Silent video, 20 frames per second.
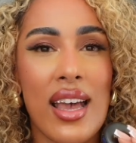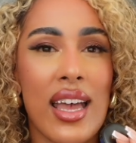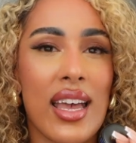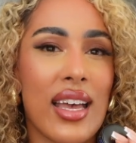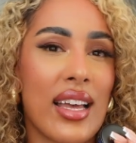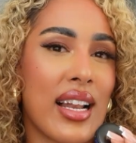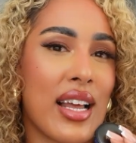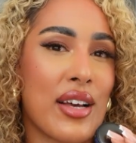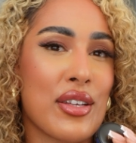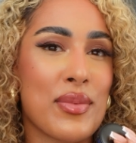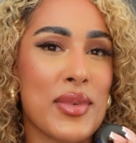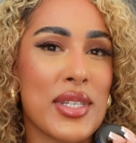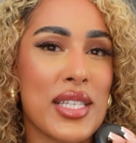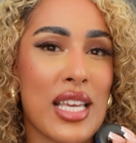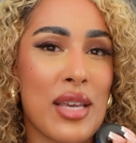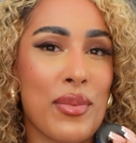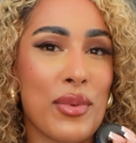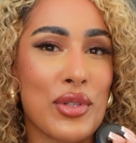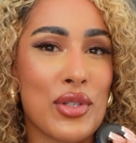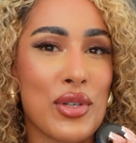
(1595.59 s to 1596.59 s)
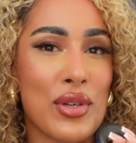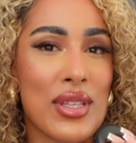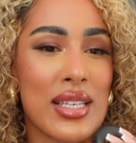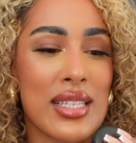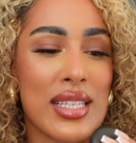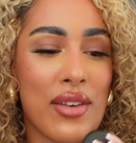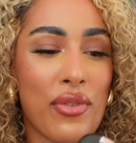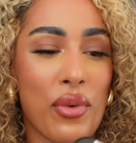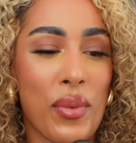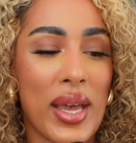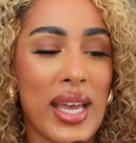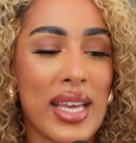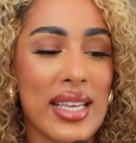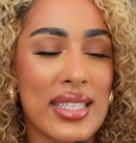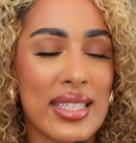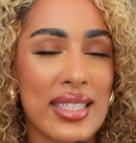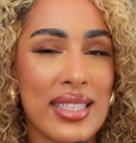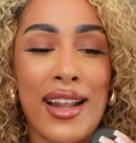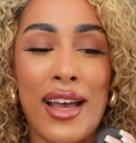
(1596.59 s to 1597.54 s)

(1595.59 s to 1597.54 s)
it allows me to keep on doing these giveaways.